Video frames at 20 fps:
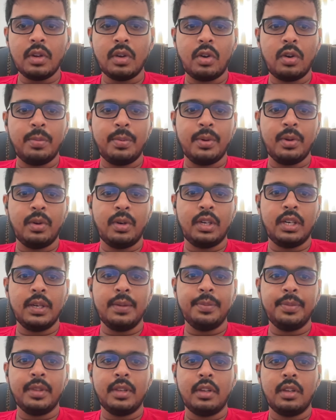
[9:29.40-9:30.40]
Hope you got
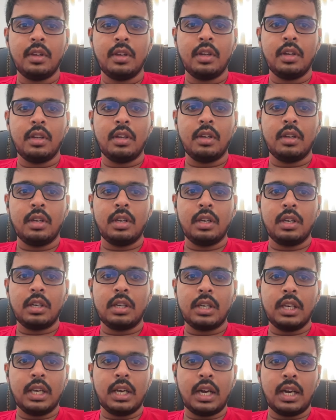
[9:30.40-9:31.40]
a
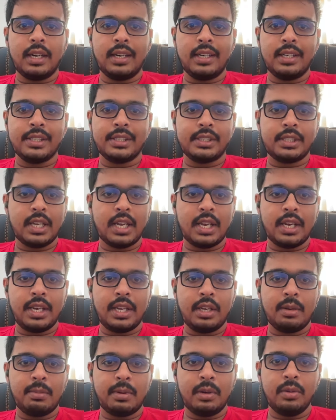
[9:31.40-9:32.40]
clear
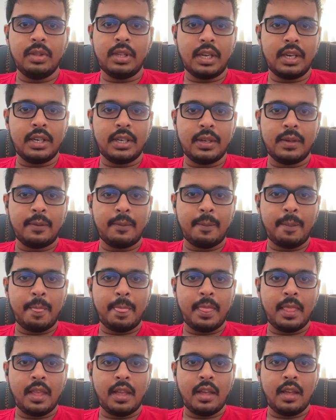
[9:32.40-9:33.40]
understanding about that,
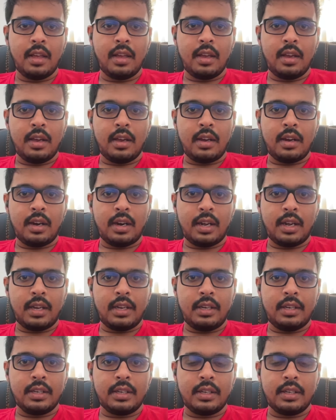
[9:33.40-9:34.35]
right?